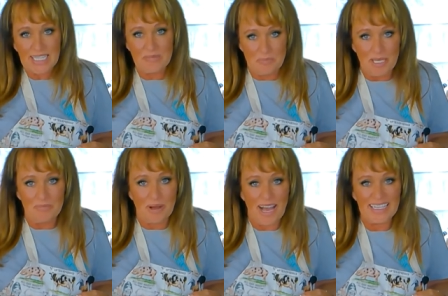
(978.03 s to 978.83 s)
taking
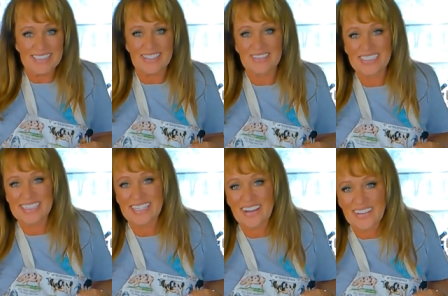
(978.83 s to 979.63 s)
big bites
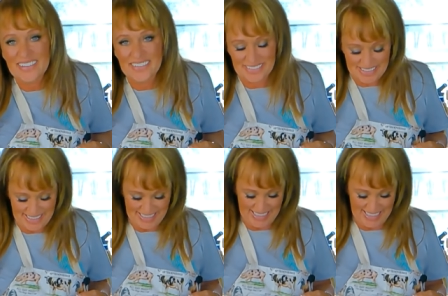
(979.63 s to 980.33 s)
with y'all.